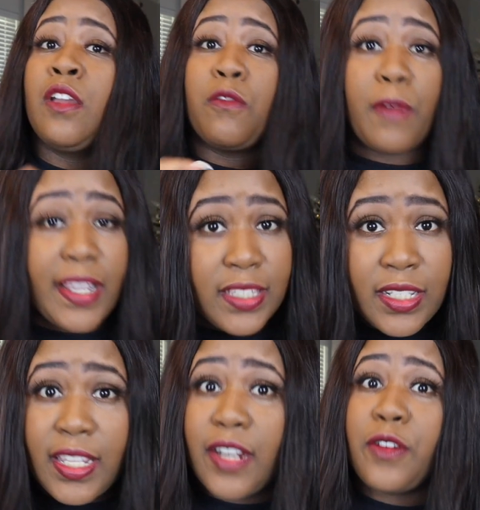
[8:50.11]
write the
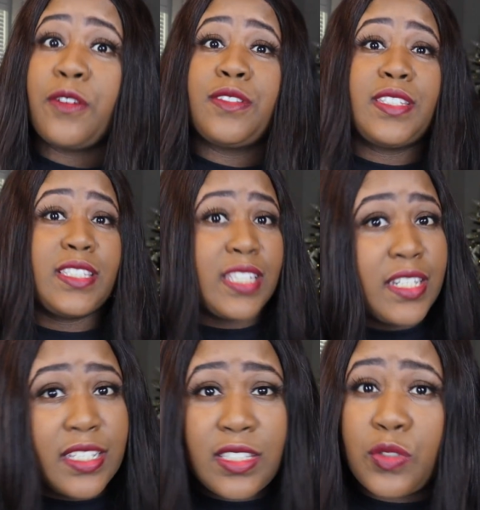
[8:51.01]
letters,
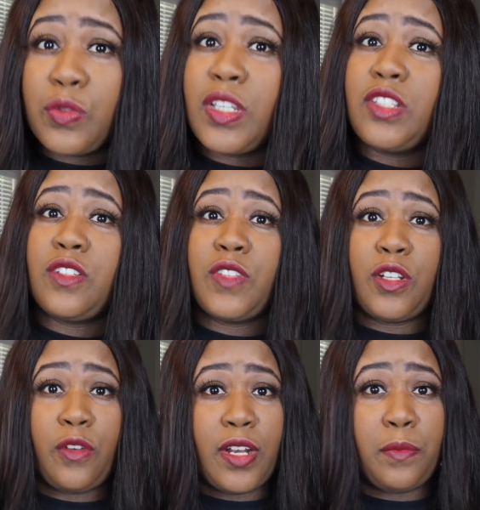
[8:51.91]
send it to each of the
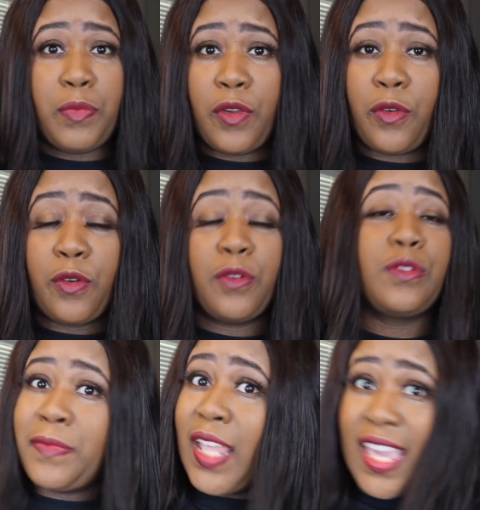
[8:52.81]
credit
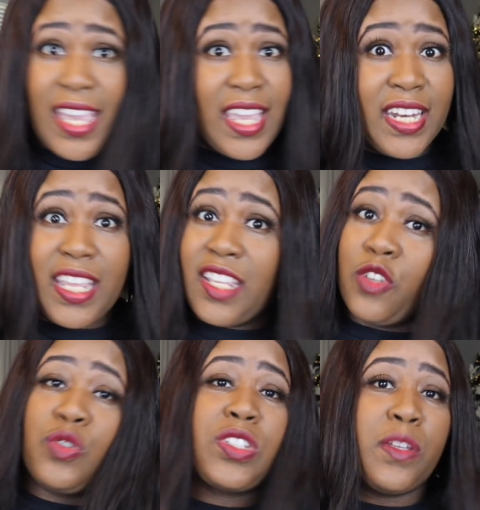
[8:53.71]
bureaus, and it
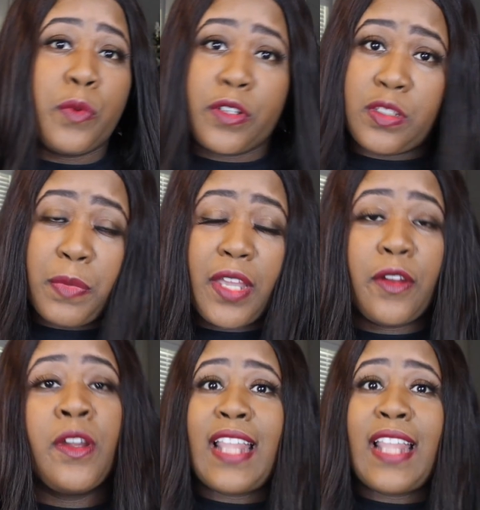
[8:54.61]
usually works better.